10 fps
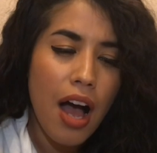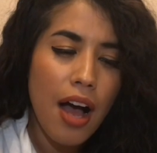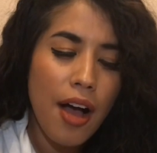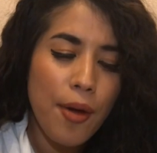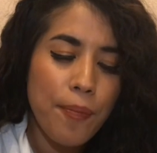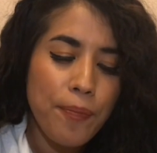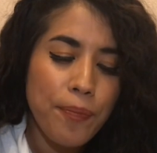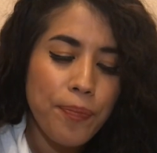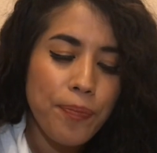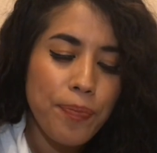
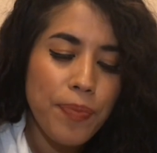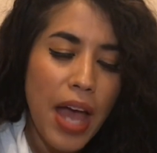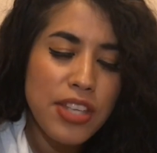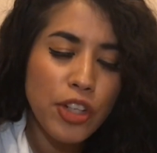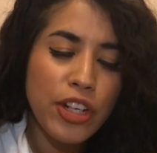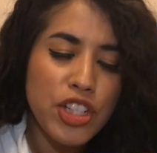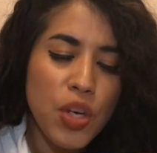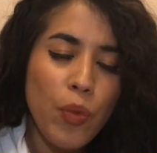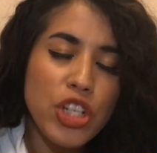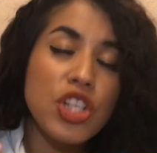as a
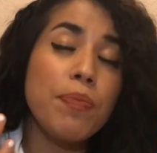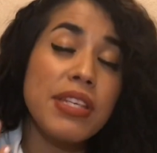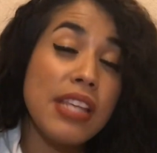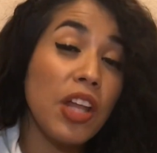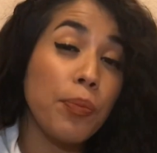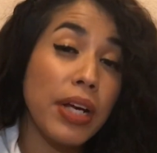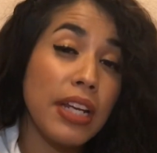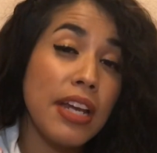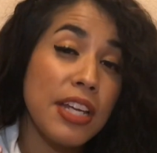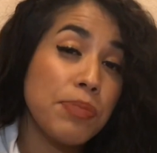Christian, we should be
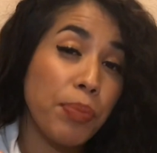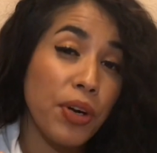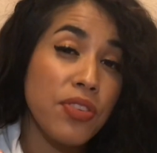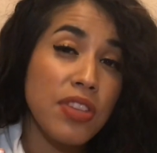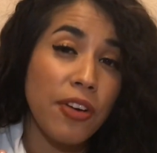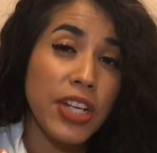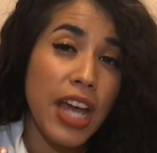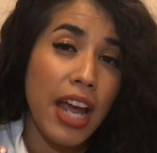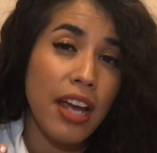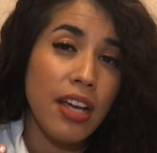celebrating his birth every
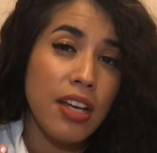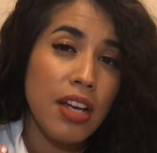day.